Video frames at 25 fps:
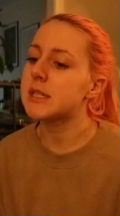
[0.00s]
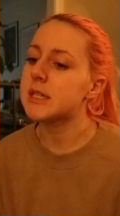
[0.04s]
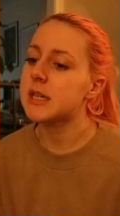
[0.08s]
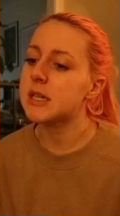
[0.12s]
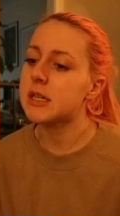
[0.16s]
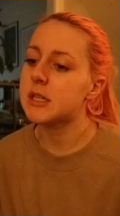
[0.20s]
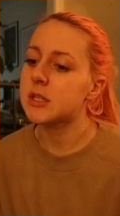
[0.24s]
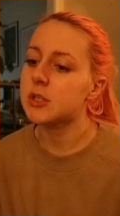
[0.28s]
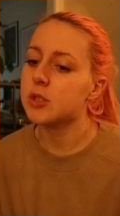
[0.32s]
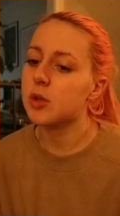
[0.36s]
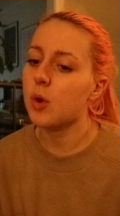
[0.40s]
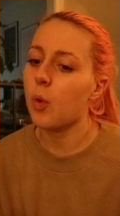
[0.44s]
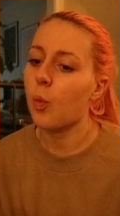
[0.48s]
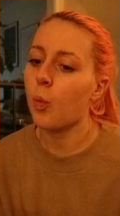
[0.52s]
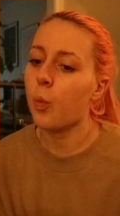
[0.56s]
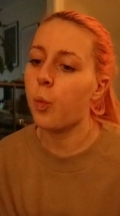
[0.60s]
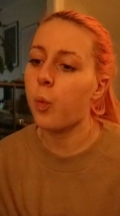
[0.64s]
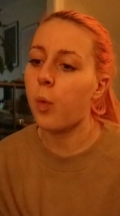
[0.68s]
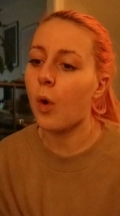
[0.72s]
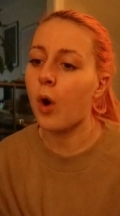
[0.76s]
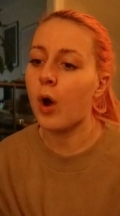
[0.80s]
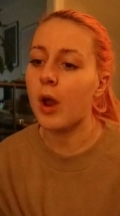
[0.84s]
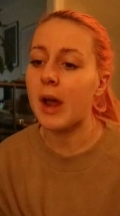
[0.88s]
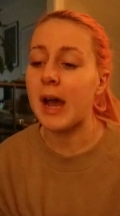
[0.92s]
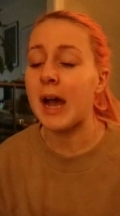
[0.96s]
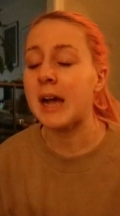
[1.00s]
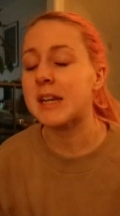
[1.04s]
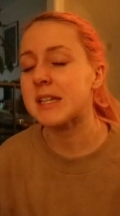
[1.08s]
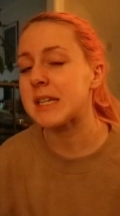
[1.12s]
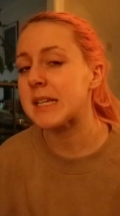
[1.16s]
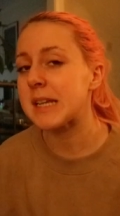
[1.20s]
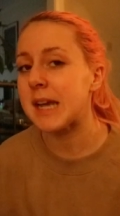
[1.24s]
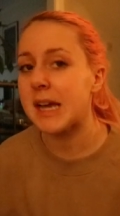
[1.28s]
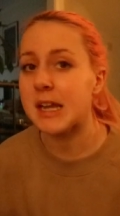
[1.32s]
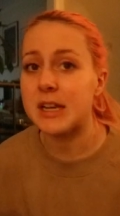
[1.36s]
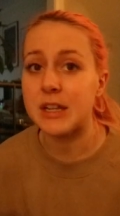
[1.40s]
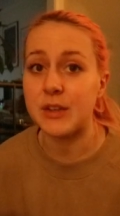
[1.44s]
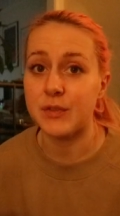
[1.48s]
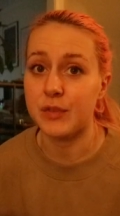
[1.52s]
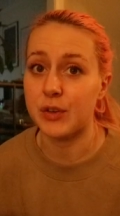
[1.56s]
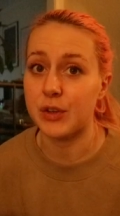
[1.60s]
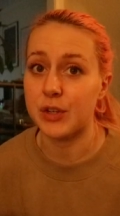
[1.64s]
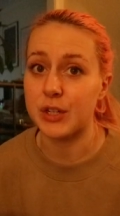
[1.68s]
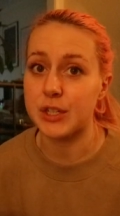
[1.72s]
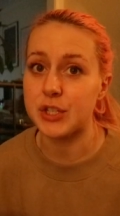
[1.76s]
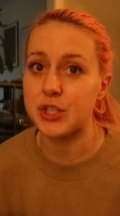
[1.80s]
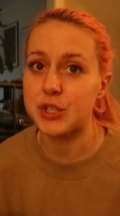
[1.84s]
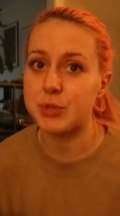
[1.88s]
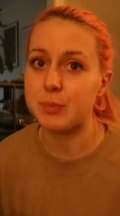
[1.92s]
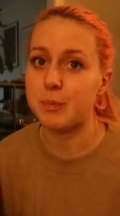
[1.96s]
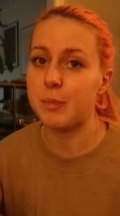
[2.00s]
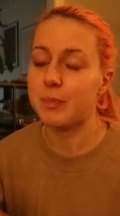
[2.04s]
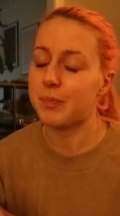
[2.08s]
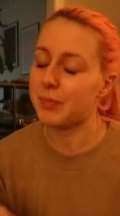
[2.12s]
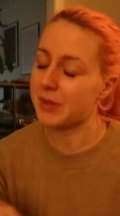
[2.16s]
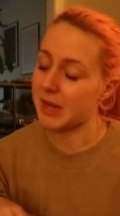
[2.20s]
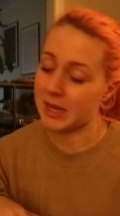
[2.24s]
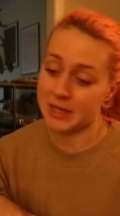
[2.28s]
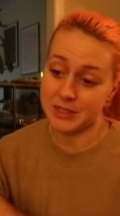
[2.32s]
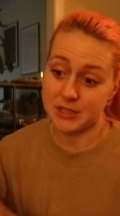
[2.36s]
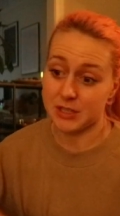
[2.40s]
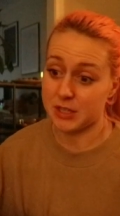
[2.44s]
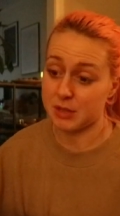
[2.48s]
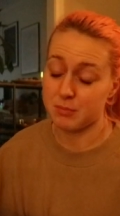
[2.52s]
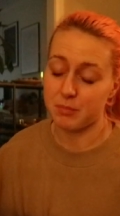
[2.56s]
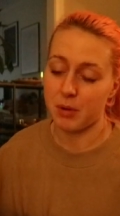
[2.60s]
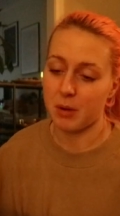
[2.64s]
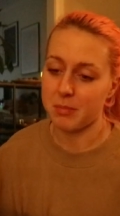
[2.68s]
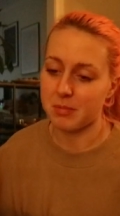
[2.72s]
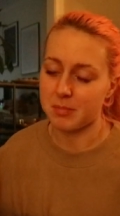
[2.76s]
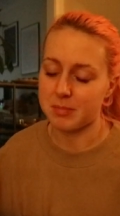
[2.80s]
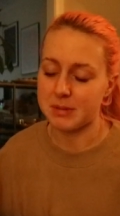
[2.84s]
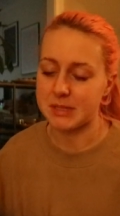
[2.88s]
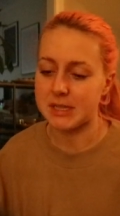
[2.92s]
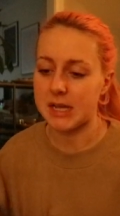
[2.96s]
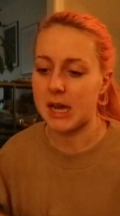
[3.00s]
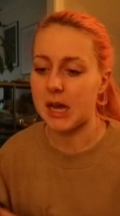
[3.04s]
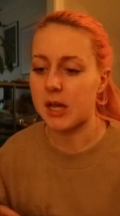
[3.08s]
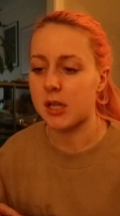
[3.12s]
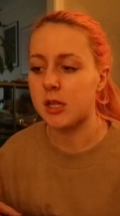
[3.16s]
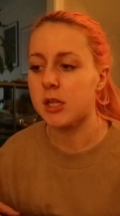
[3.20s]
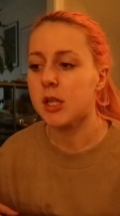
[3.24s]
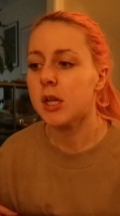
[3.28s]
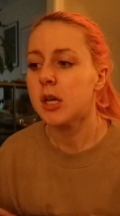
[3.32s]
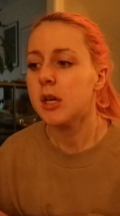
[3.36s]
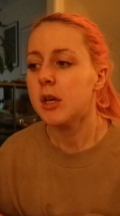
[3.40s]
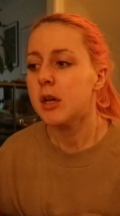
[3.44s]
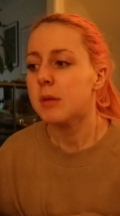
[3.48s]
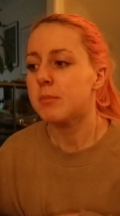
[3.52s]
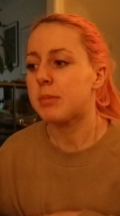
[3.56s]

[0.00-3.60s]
did one, I didn't get any footage, as you can probably tell,